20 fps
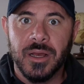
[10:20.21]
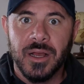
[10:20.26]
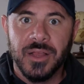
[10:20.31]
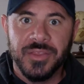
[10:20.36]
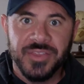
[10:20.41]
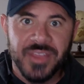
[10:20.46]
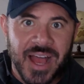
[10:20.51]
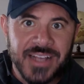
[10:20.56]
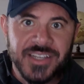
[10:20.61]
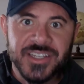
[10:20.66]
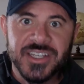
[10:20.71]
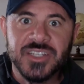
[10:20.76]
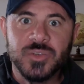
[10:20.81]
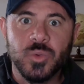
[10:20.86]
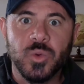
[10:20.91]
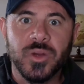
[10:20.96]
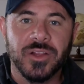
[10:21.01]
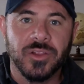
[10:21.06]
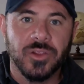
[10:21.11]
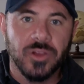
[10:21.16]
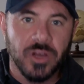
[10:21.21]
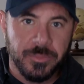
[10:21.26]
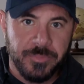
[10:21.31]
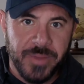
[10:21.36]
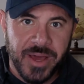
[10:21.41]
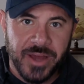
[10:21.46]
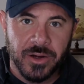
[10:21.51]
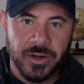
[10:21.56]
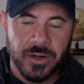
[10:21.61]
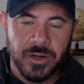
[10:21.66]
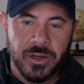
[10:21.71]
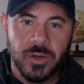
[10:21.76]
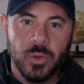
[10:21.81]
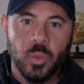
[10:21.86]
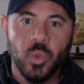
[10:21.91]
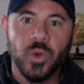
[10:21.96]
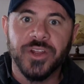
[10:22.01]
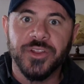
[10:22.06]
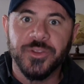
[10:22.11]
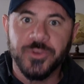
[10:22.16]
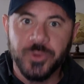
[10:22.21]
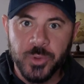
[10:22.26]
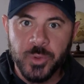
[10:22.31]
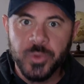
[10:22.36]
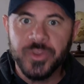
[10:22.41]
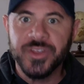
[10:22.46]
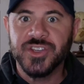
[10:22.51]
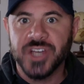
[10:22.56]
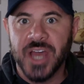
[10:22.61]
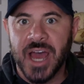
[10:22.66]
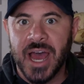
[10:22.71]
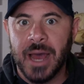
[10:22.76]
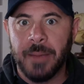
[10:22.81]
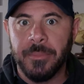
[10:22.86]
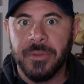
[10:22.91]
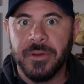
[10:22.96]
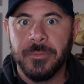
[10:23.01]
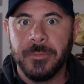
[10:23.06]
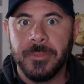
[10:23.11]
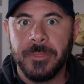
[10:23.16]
Not just would it look better, would it do the job?